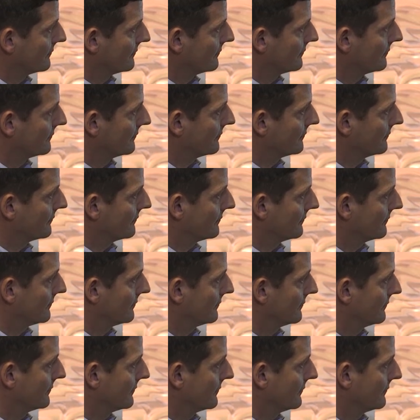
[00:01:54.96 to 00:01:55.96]

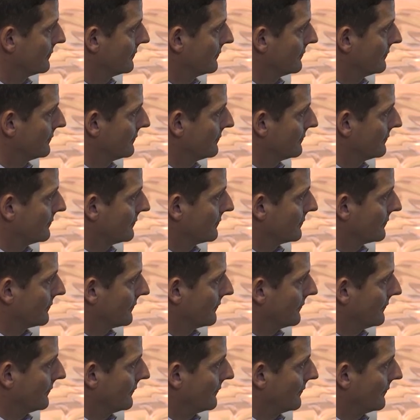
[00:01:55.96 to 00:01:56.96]

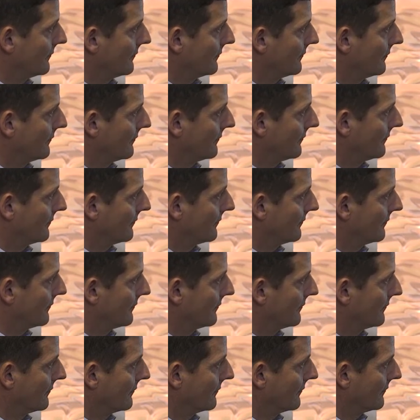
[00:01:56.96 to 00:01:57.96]

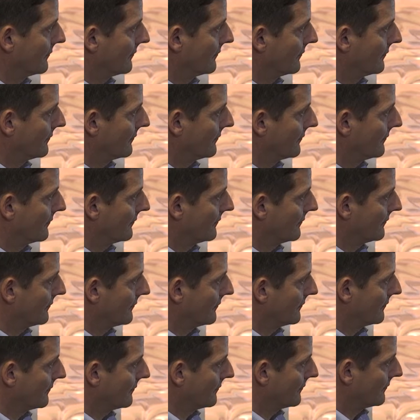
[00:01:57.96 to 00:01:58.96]

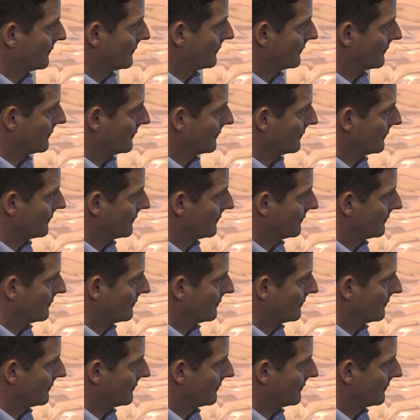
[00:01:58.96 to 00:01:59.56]
No one is speaking in this clip.